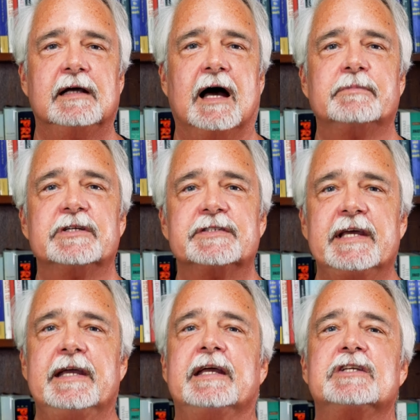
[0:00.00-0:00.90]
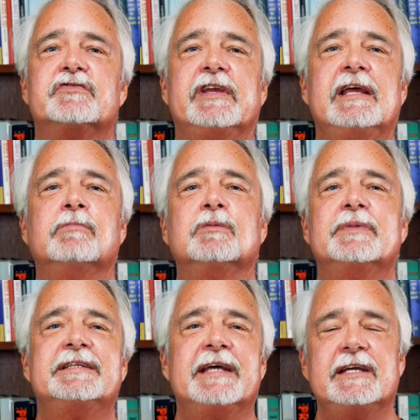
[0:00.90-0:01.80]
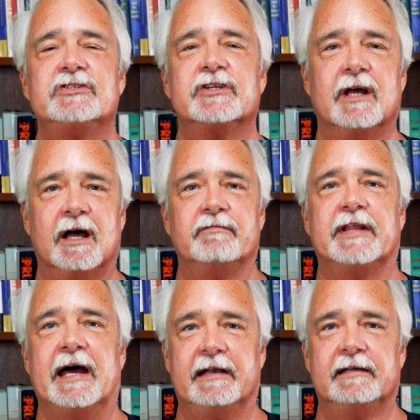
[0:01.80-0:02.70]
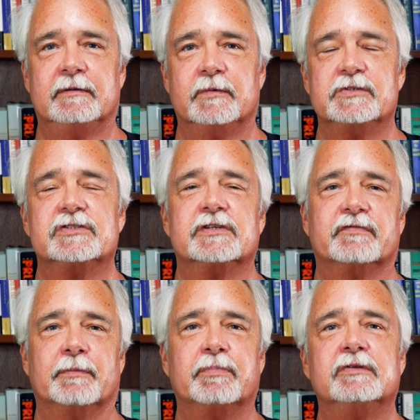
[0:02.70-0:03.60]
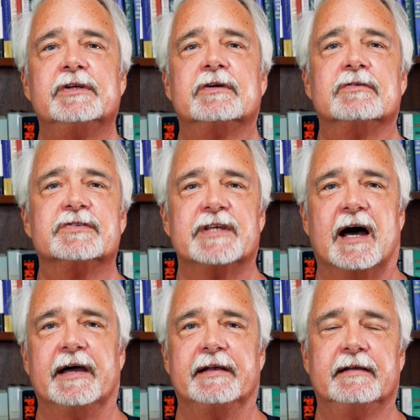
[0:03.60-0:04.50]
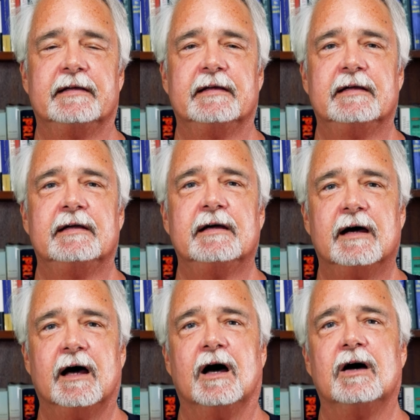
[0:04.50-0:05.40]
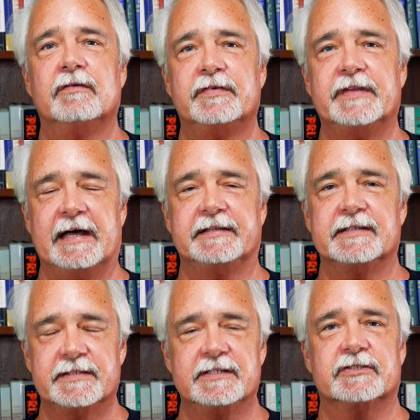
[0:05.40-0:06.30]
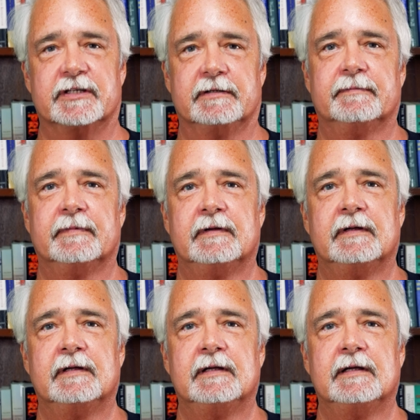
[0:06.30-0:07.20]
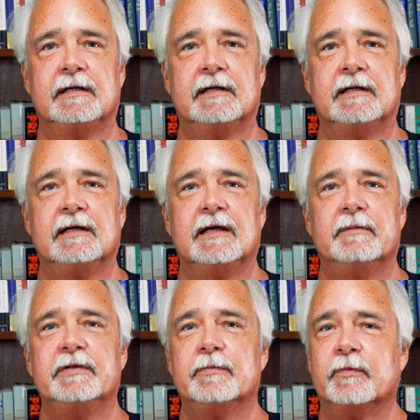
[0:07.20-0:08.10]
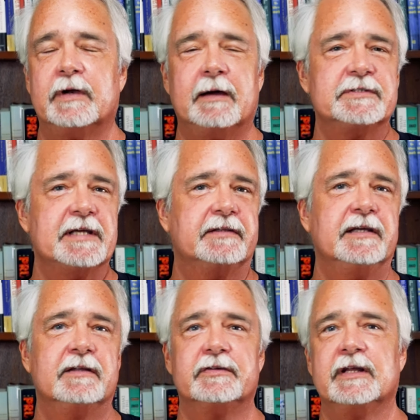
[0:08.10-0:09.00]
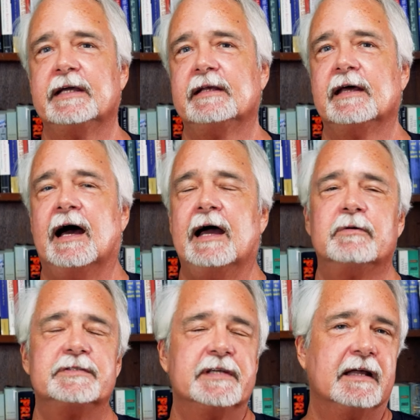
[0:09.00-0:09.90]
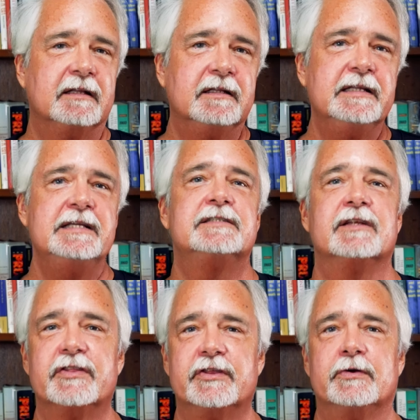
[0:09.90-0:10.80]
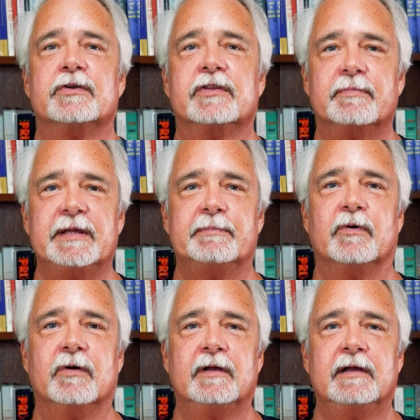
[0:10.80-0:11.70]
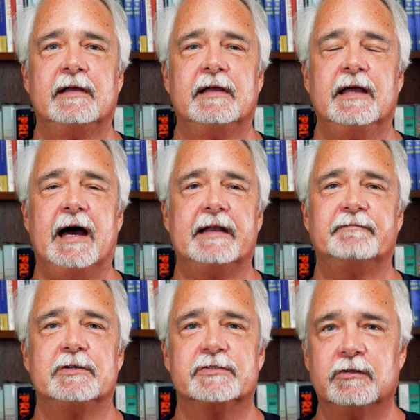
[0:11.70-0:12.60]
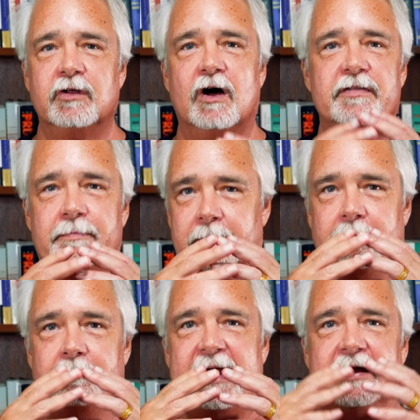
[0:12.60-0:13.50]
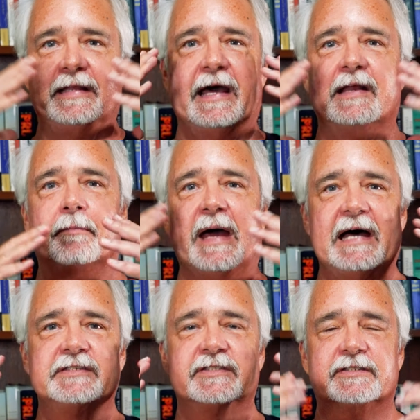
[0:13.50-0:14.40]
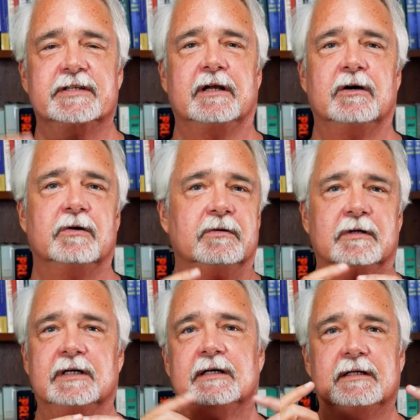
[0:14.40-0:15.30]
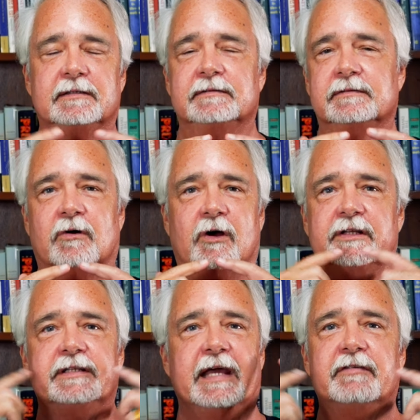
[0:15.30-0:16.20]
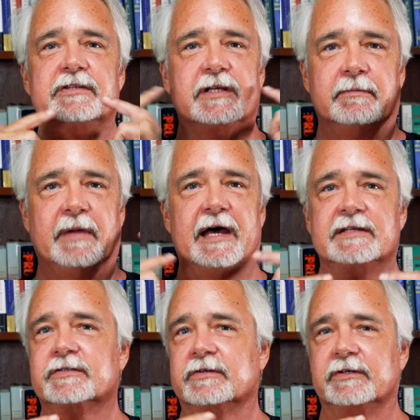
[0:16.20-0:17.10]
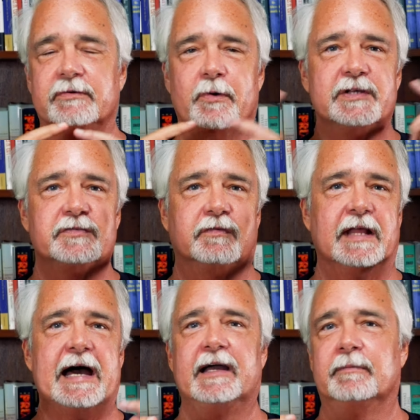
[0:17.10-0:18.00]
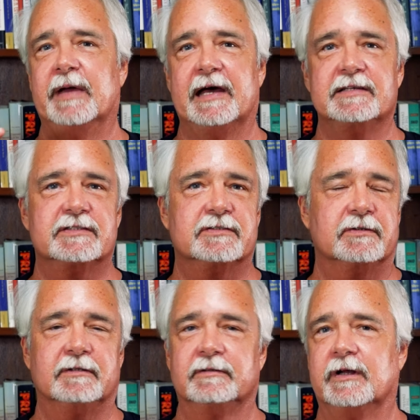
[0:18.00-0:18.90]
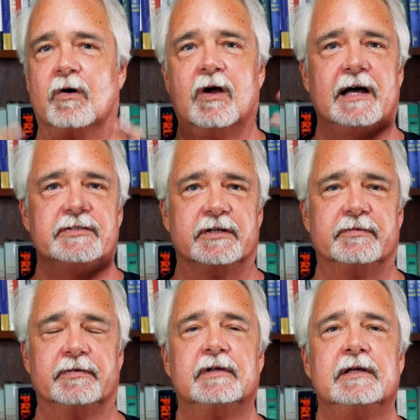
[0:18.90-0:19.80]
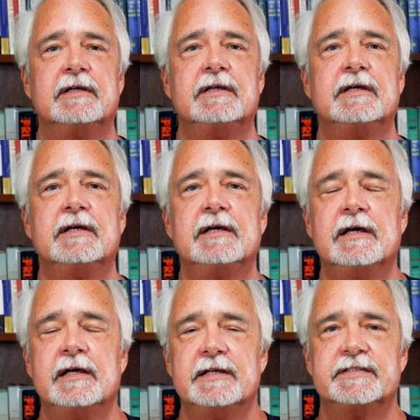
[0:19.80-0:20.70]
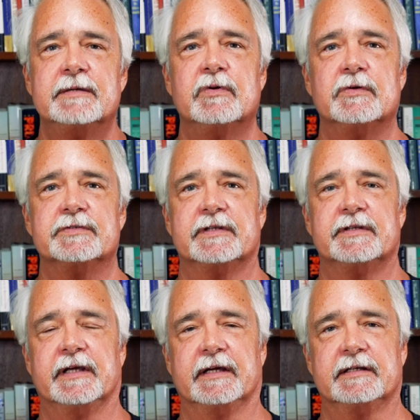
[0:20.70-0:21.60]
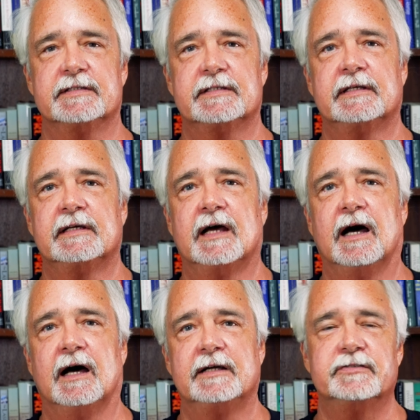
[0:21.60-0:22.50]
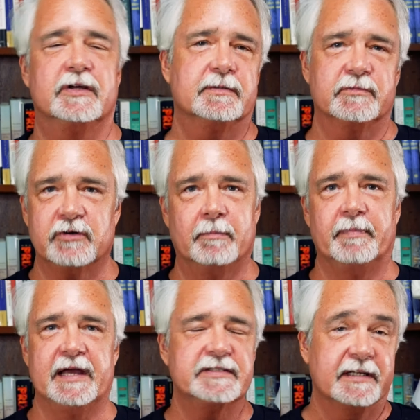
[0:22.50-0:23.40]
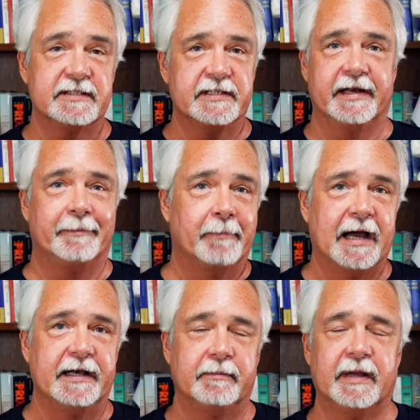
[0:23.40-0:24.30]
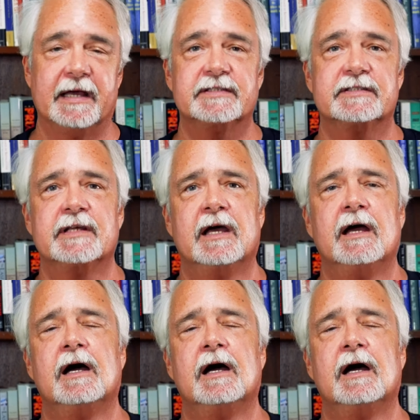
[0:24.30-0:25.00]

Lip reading: I'm just saying it's the implementation of that, which is the political side of that decision. I mean, when I was out the other night, I would say at least a third of the people had those cloth bandana masks, you know, Harley Davidson masks or US flag masks or all kinds of different symbols and things. I saw some Trump masks. I didn't see any Biden masks,